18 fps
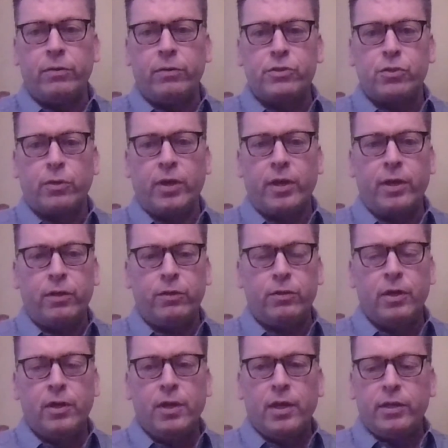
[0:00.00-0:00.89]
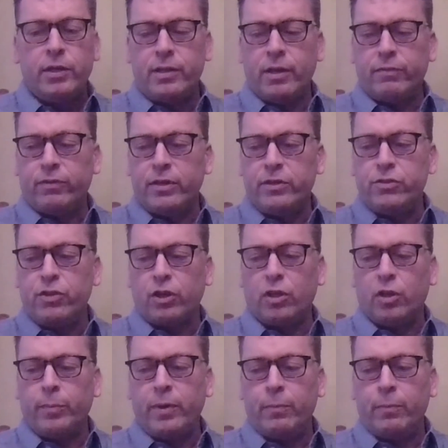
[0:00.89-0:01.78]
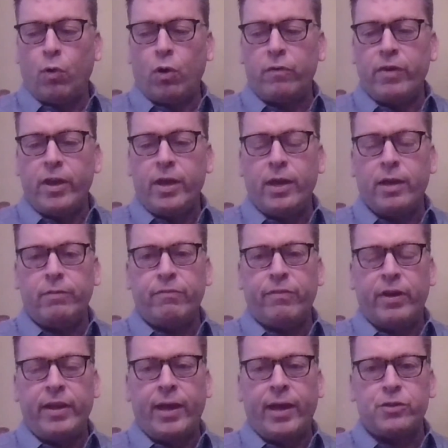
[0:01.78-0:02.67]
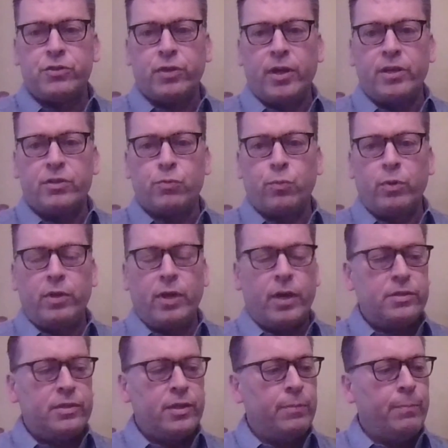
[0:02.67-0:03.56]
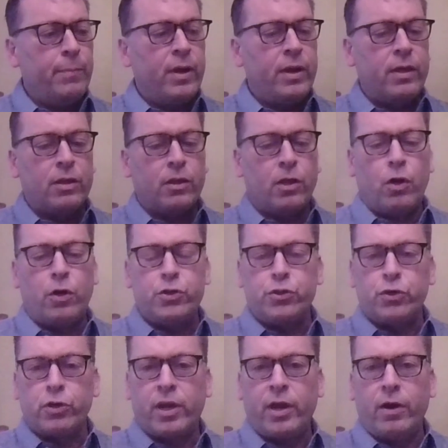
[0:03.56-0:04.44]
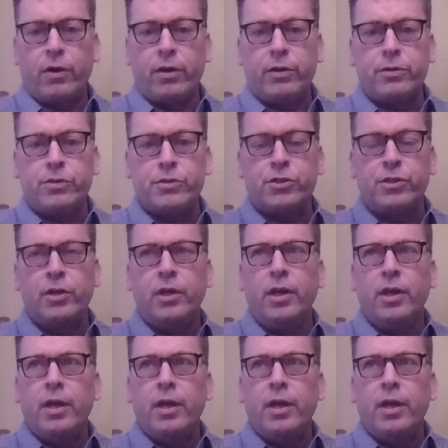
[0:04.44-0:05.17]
So they definitely took a little bit more of a hit financially, as did many of the larger carriers.